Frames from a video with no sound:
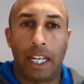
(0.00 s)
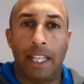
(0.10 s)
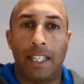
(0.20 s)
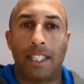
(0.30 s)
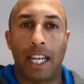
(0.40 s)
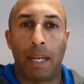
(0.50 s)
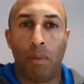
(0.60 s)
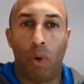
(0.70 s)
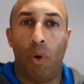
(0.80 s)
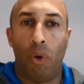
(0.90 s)
in the
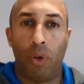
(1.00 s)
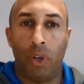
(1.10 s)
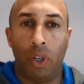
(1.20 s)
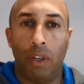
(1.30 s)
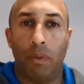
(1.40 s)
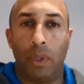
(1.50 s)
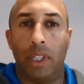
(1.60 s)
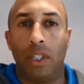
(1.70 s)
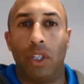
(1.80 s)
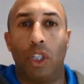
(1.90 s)
same order of
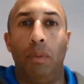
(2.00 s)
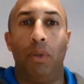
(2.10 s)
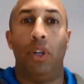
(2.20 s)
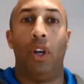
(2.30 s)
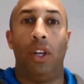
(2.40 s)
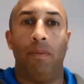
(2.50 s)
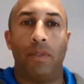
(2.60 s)
which you put it on.